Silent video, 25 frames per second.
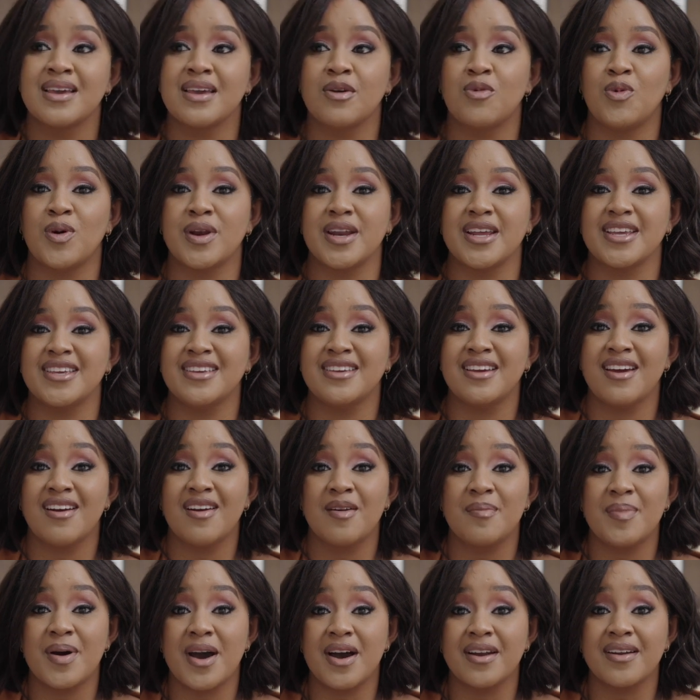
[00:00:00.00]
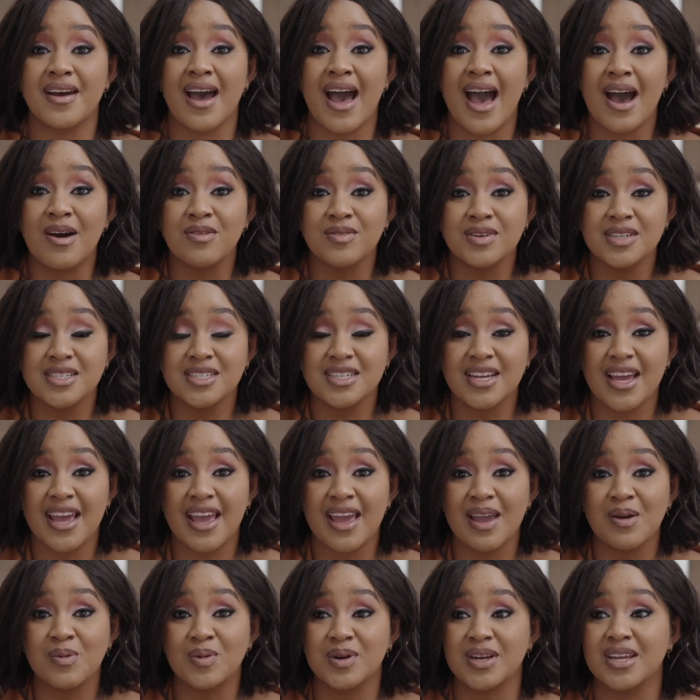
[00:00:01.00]
want to hear about our
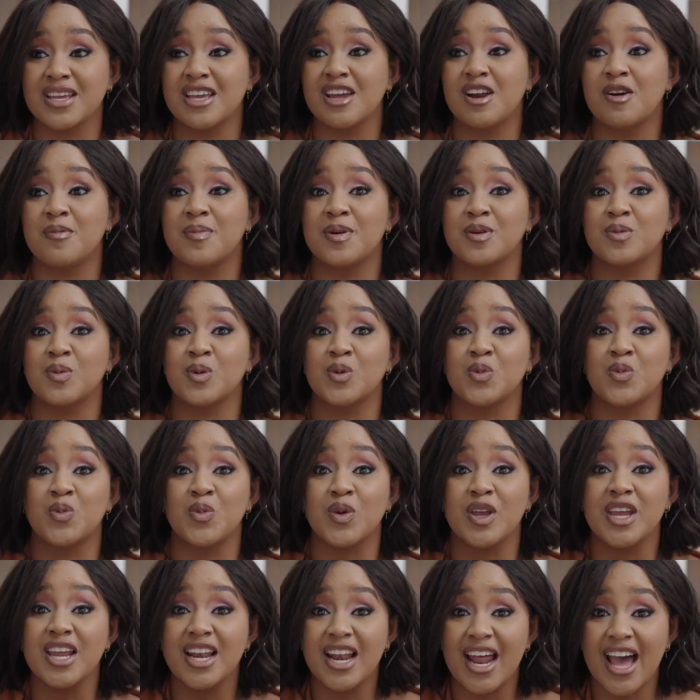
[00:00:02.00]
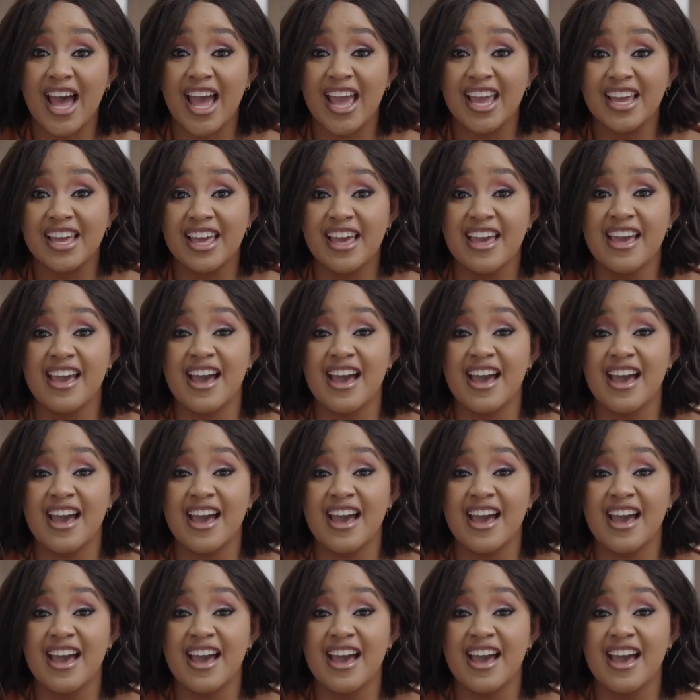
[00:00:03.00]
day, want to hear about what we like.